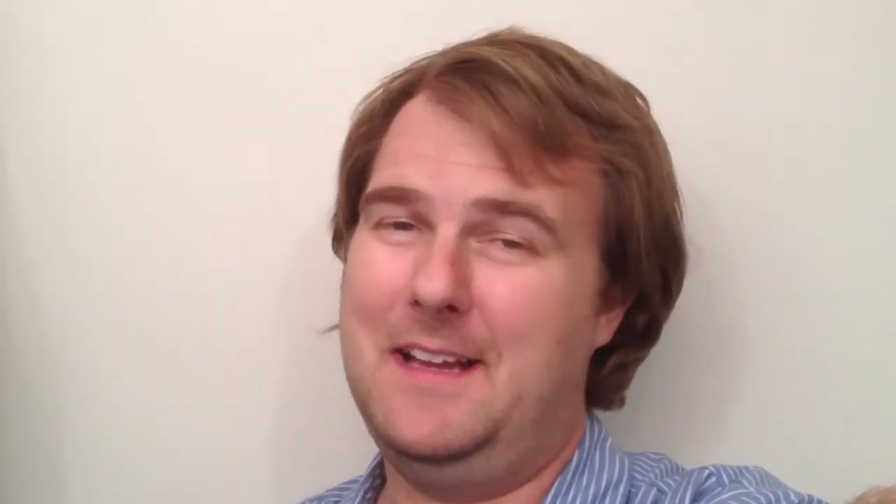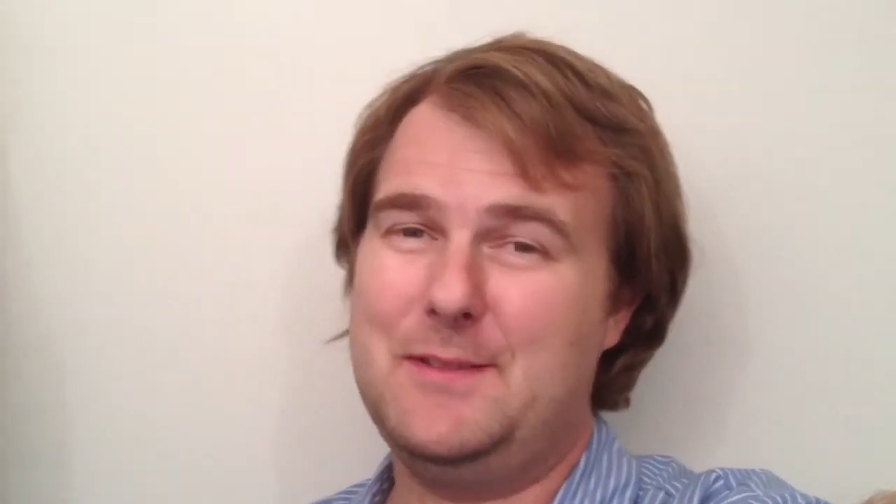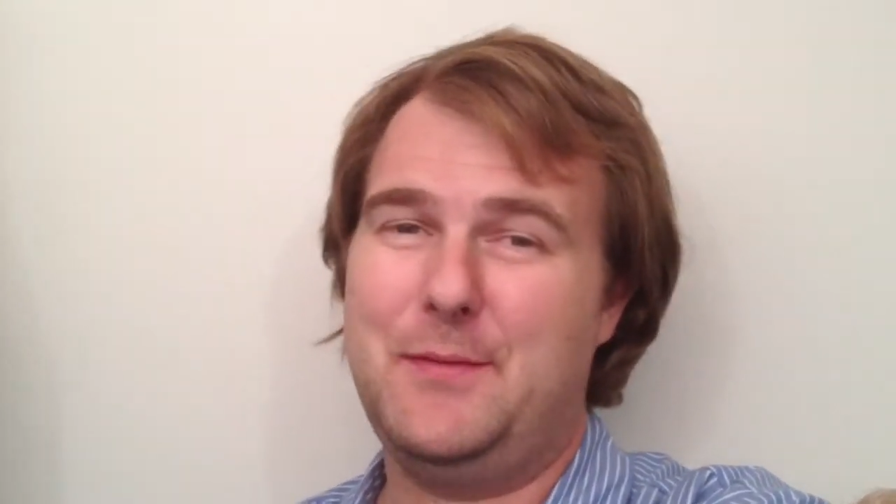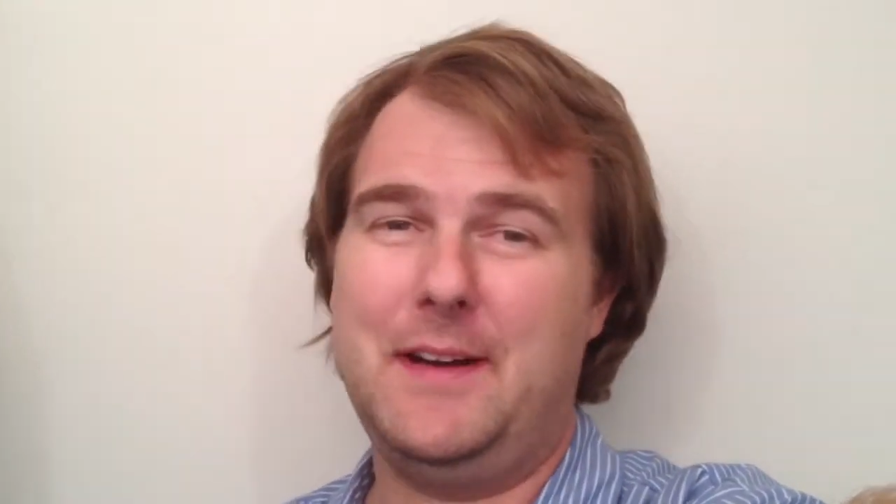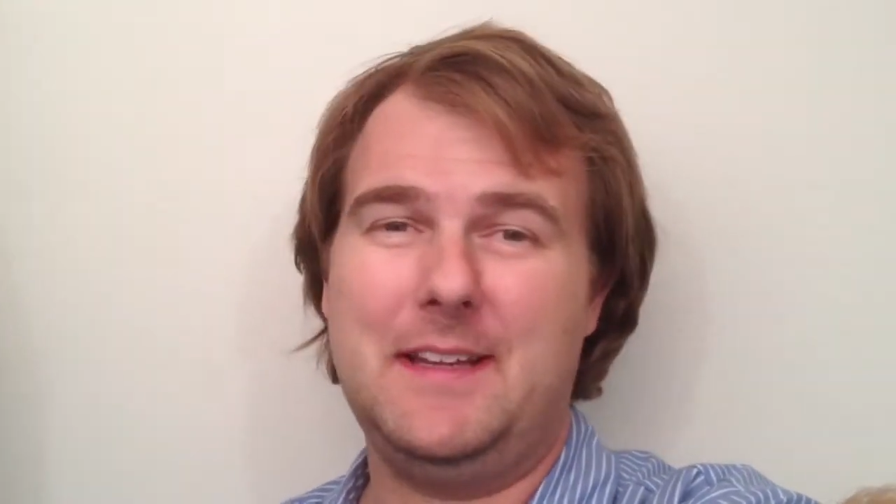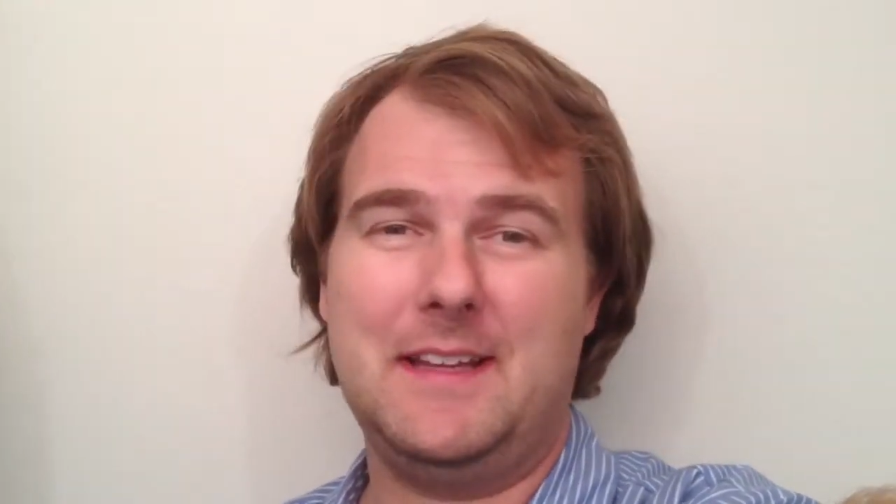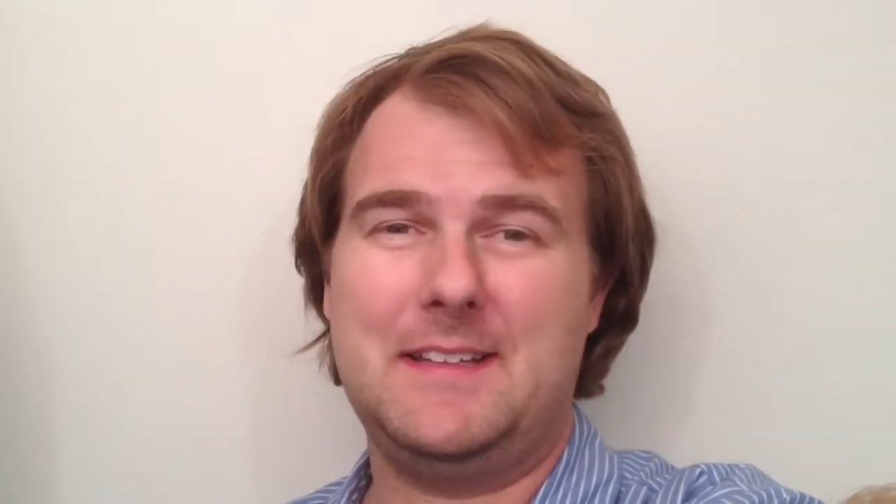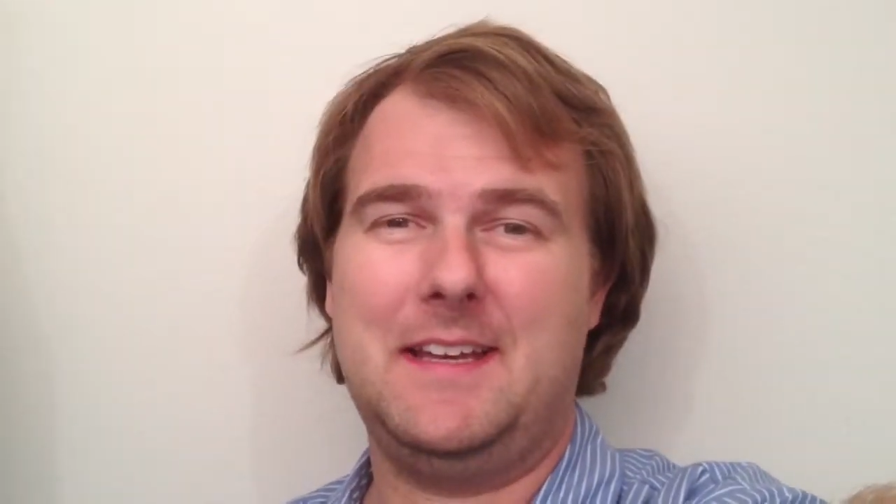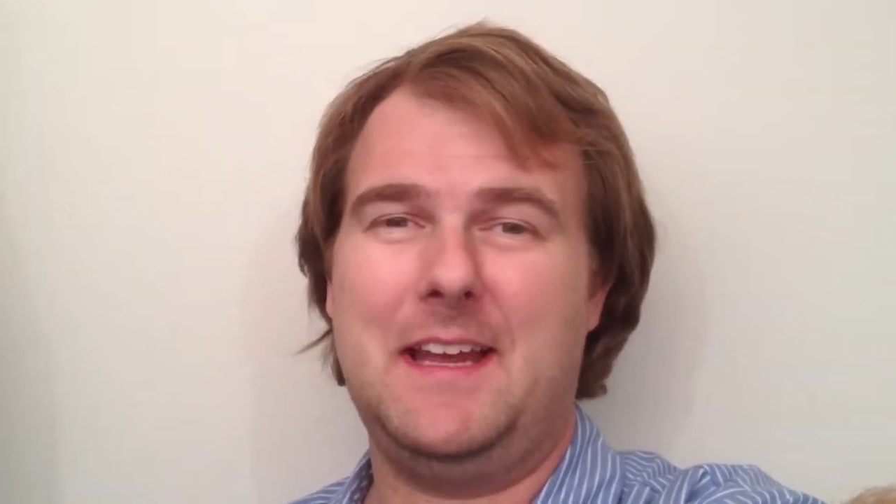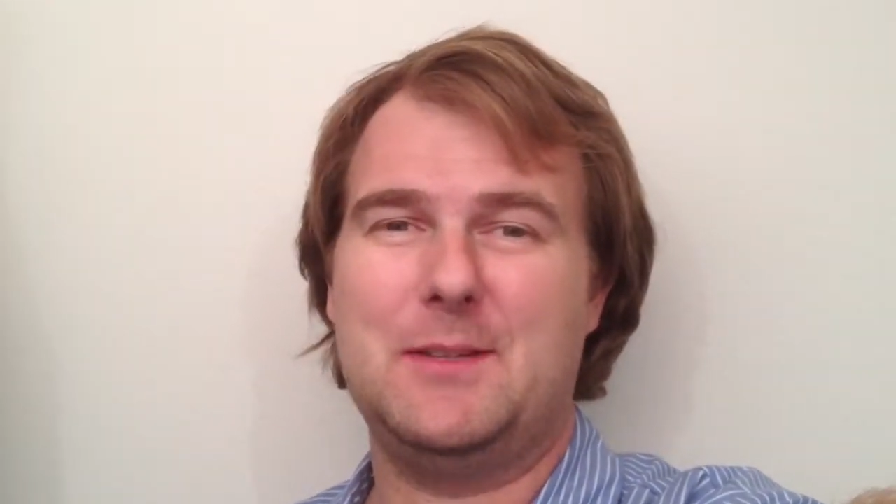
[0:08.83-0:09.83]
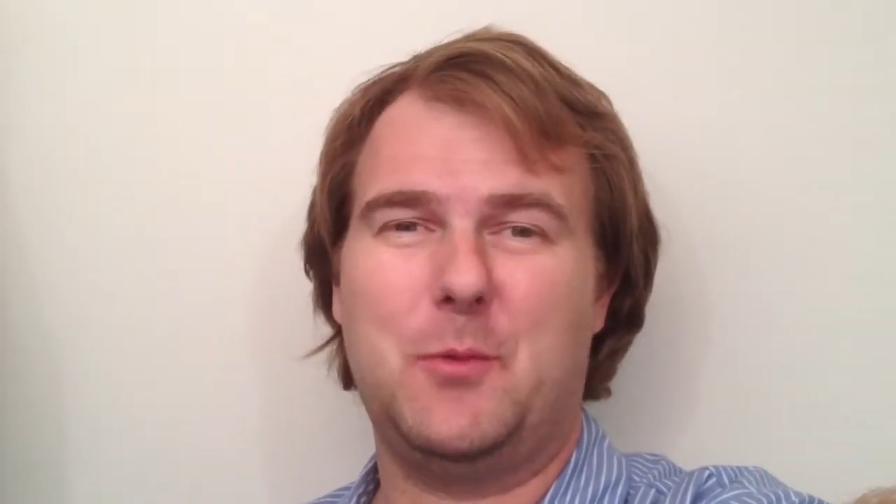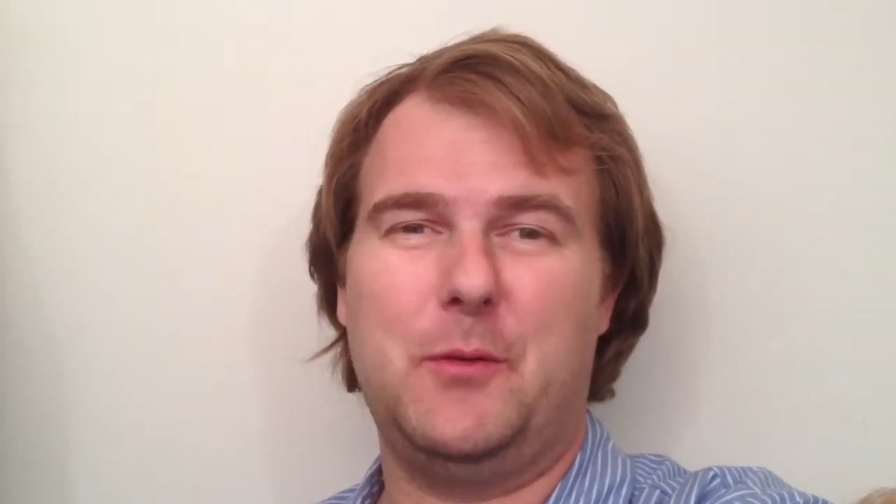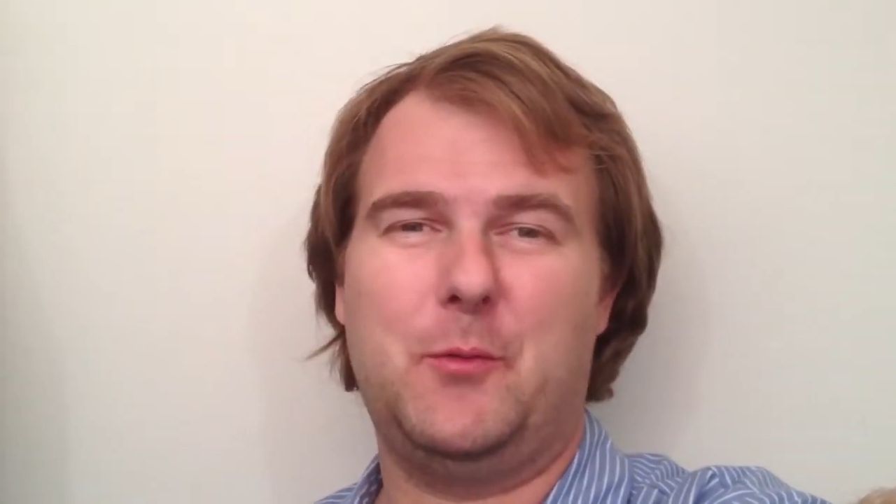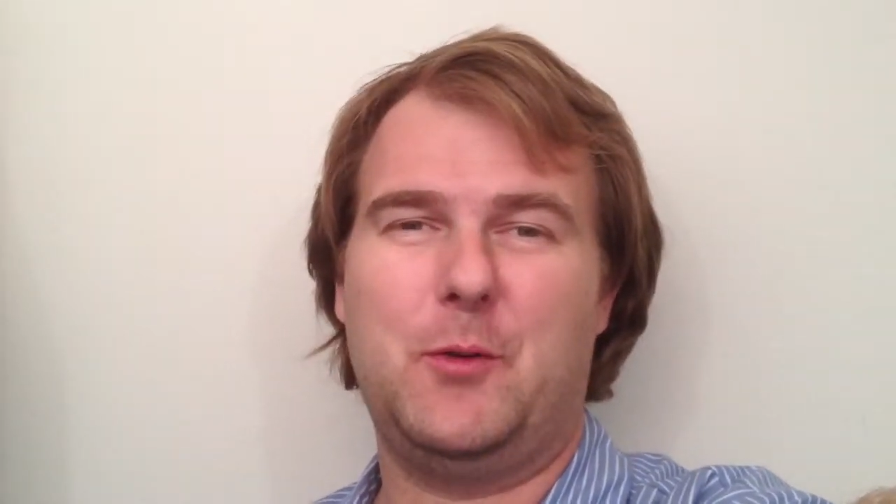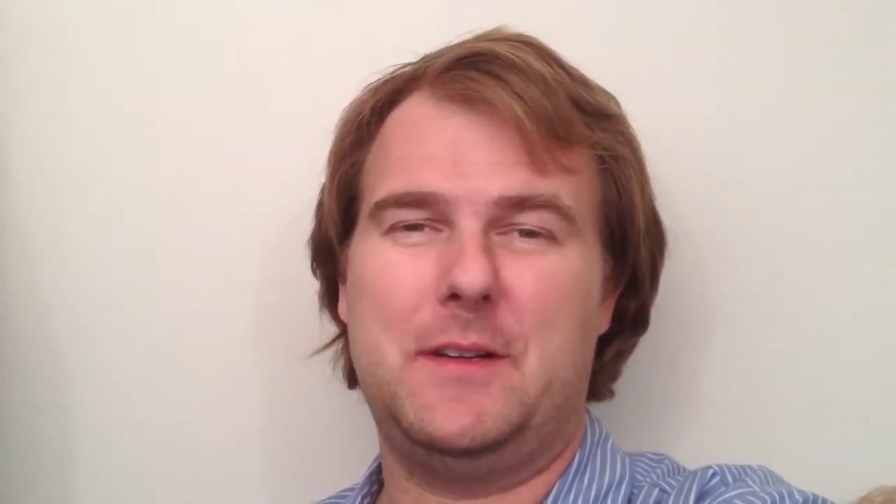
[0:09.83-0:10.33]
it's funny that today is
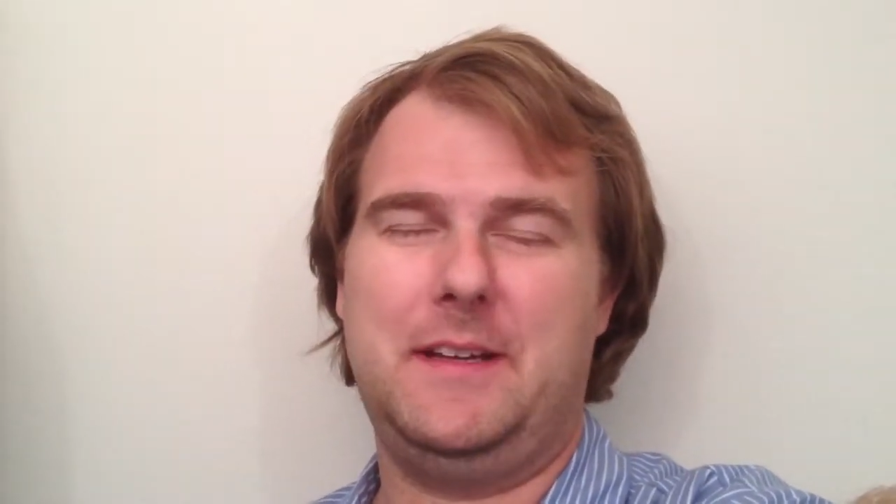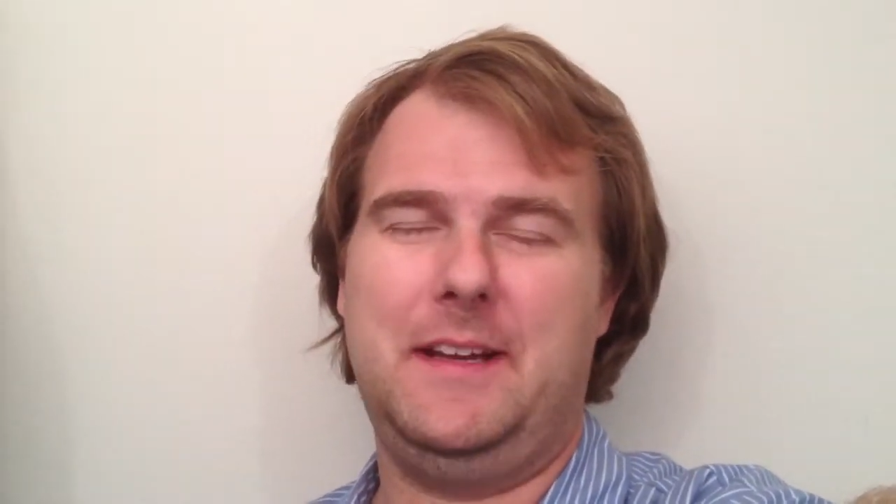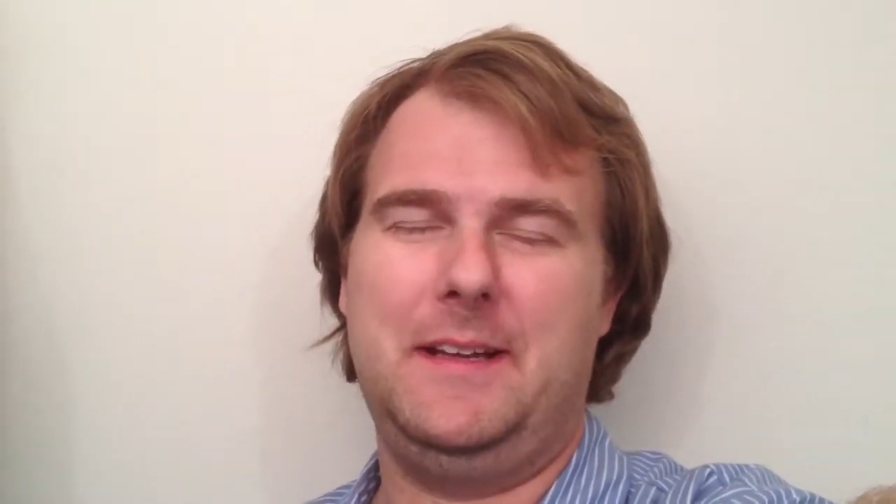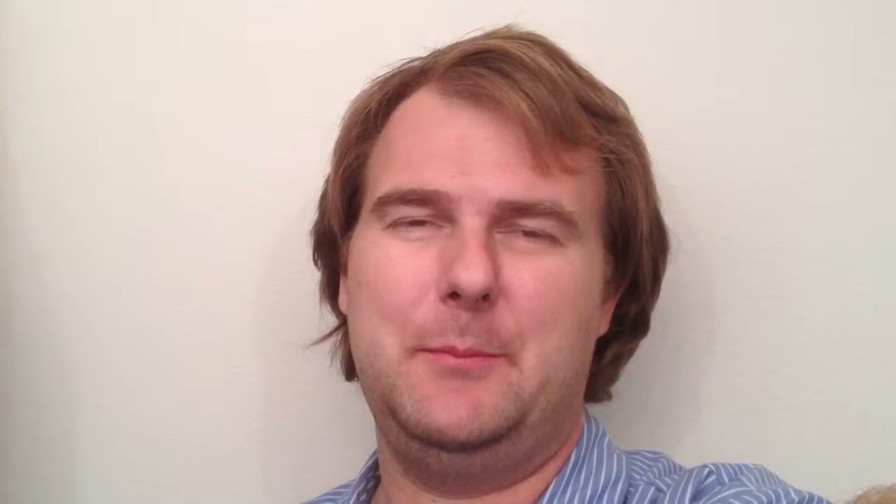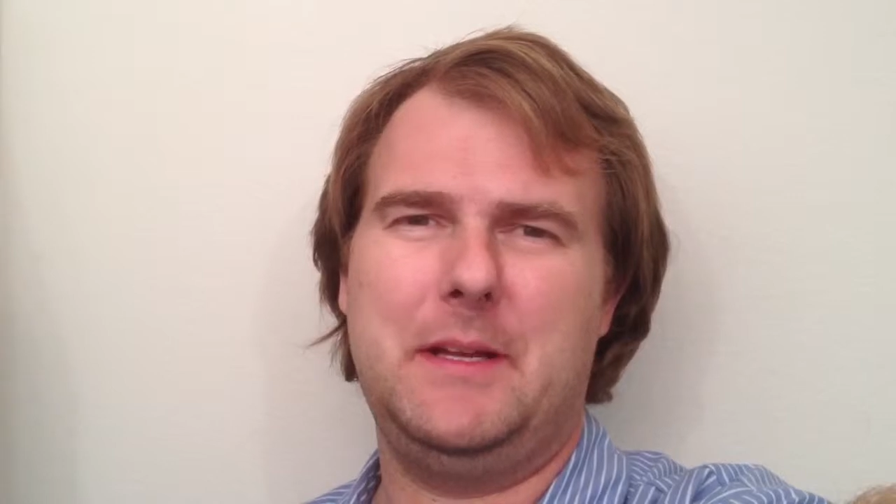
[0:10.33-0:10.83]
114